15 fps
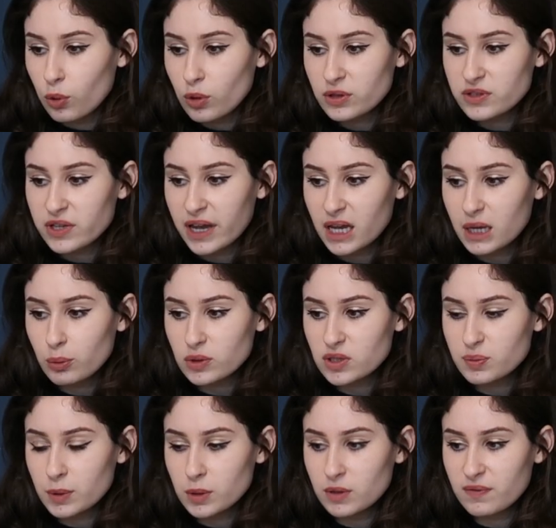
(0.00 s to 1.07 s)
1
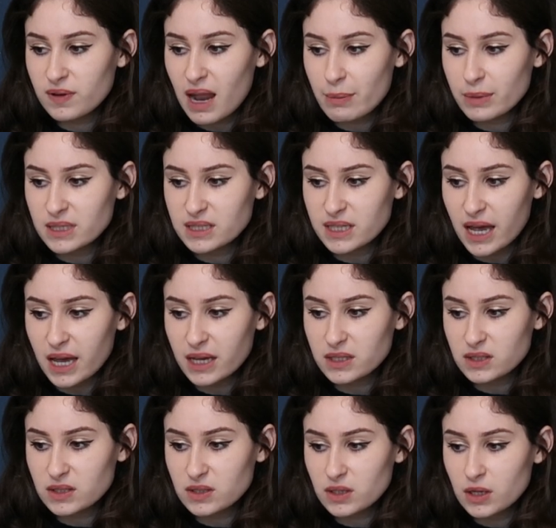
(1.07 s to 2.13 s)
tablespoon of lemon zest.